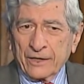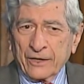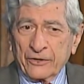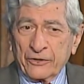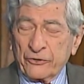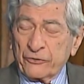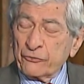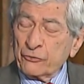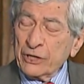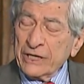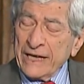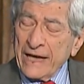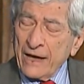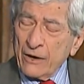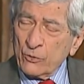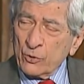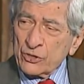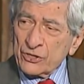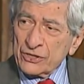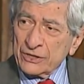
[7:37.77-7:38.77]
Three
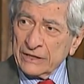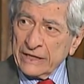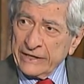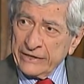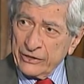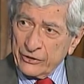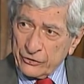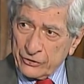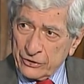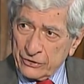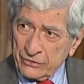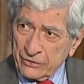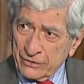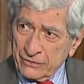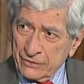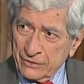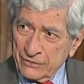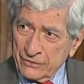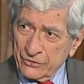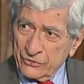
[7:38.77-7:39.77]
hours later,
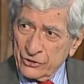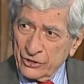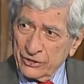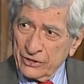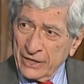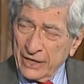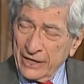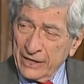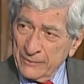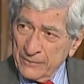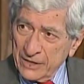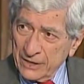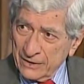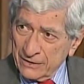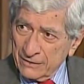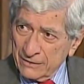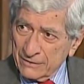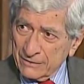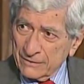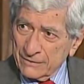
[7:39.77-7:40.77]
she came
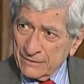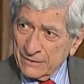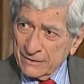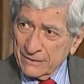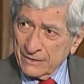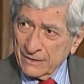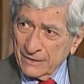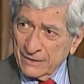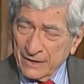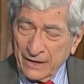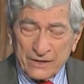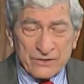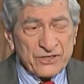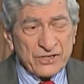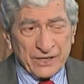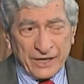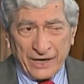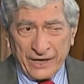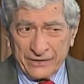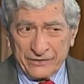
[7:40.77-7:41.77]
in and
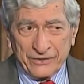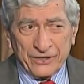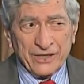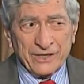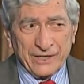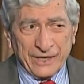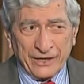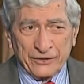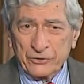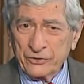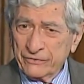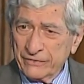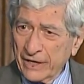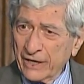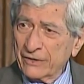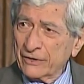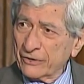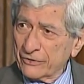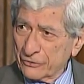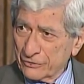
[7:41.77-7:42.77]
said, I think, Ed, you've
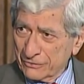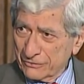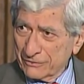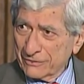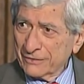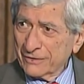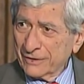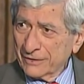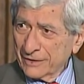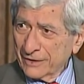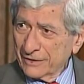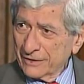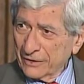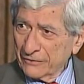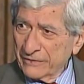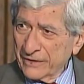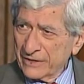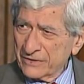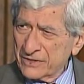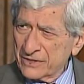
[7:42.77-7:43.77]
got other
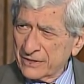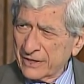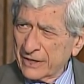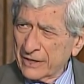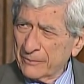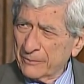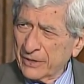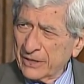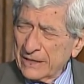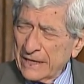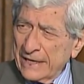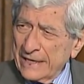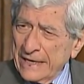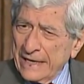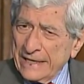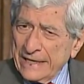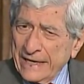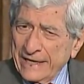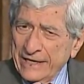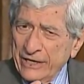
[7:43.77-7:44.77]
events today. But
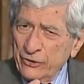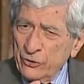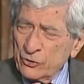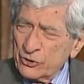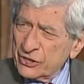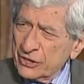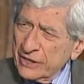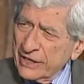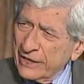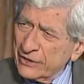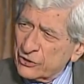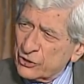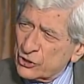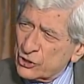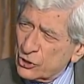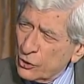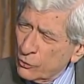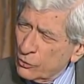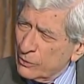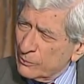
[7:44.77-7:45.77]
he used to get
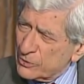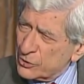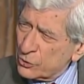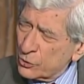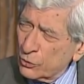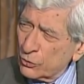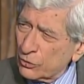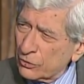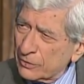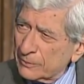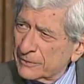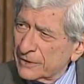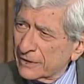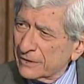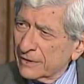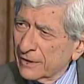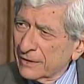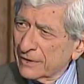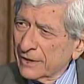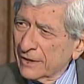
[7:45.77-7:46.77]
so absorbed
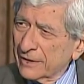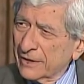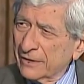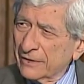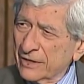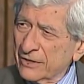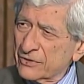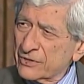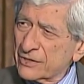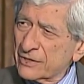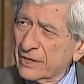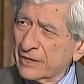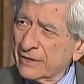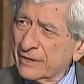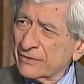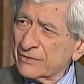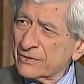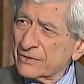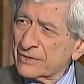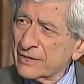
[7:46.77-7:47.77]
in these
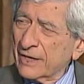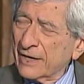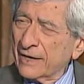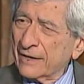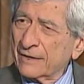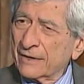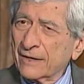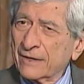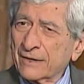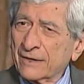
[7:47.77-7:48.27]
things that